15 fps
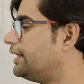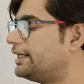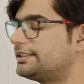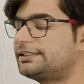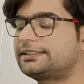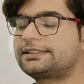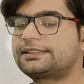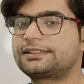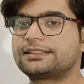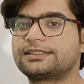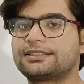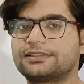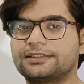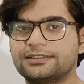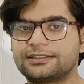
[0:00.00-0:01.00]
Let's
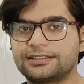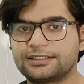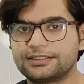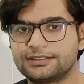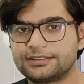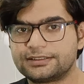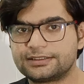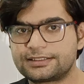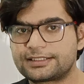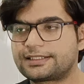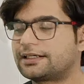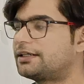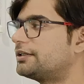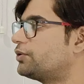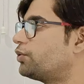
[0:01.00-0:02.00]

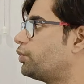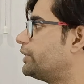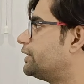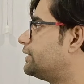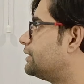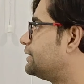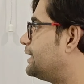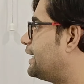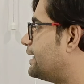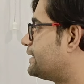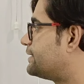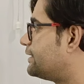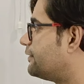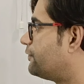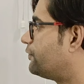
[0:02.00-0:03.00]
start with the
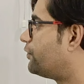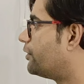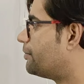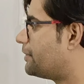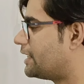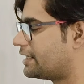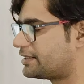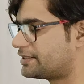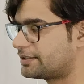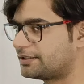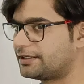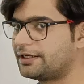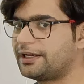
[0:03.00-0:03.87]
essay format.